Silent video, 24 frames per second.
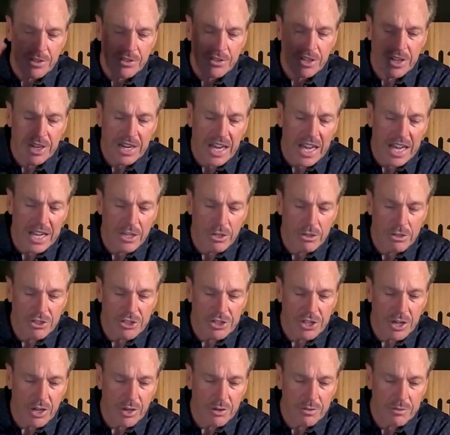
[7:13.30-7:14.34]
deny
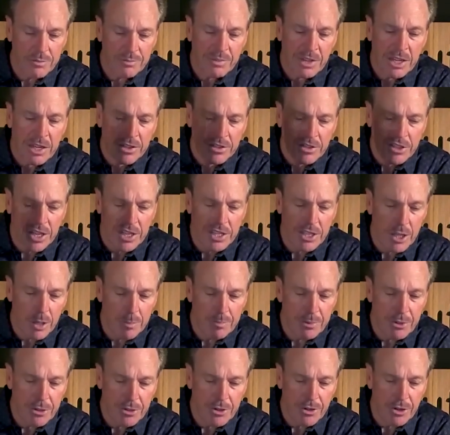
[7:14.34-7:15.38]
yourself, take
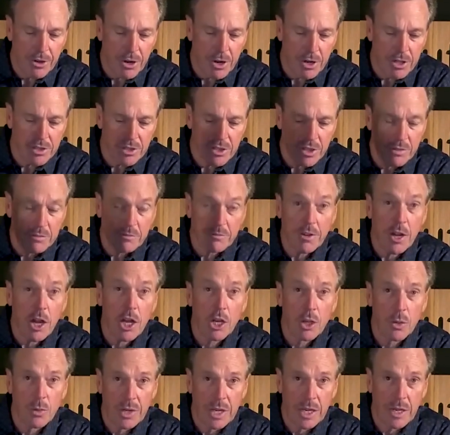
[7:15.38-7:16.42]
up your cross and
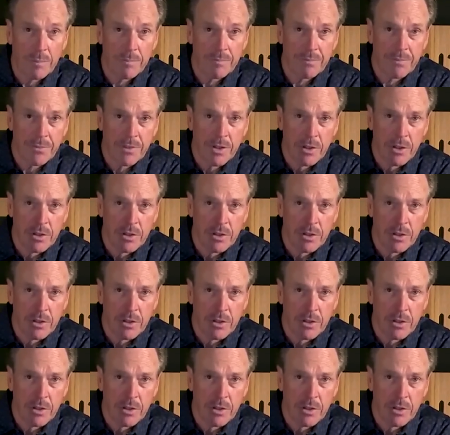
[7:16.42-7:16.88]
follow him.